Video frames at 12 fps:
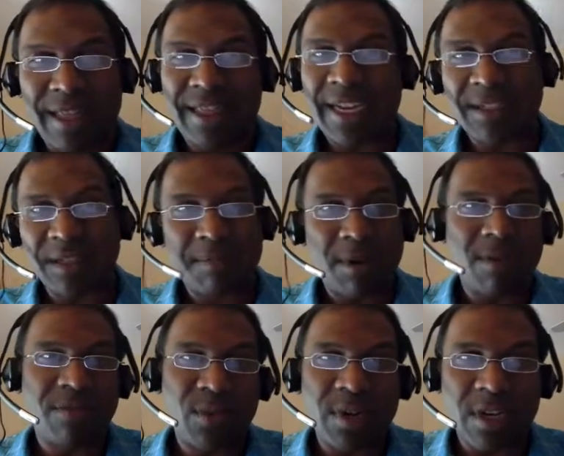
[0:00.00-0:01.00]
That's part
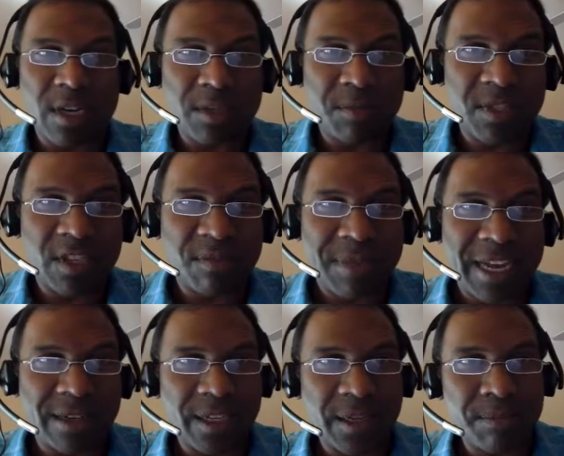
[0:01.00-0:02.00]
of doing awesome stuff
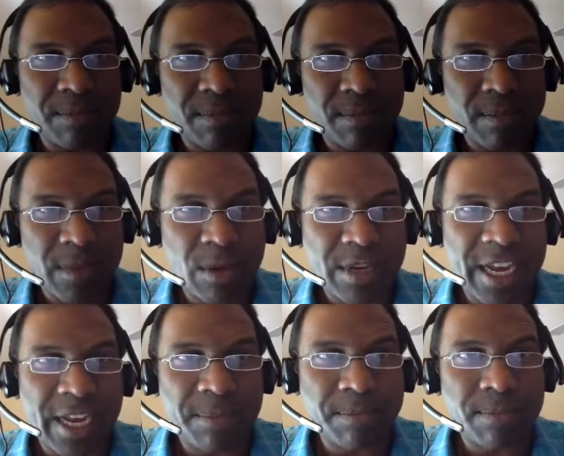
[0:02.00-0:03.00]
badly. Okay.